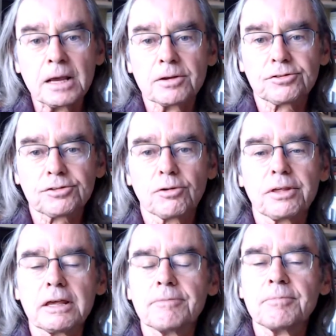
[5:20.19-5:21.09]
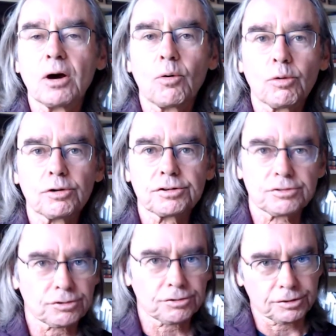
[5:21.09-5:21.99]
So or is it
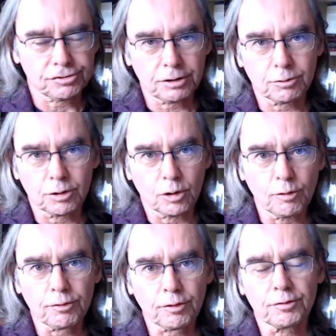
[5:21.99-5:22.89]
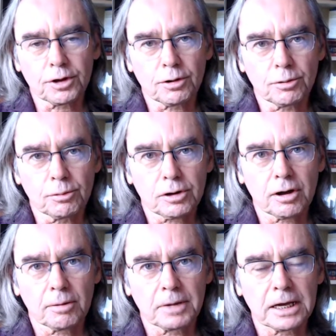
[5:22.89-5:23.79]
just a general overview
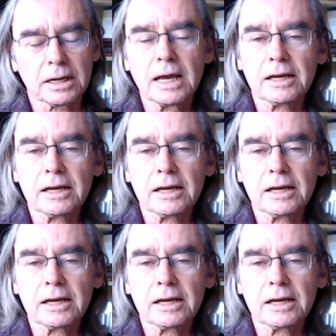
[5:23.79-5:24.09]
comment,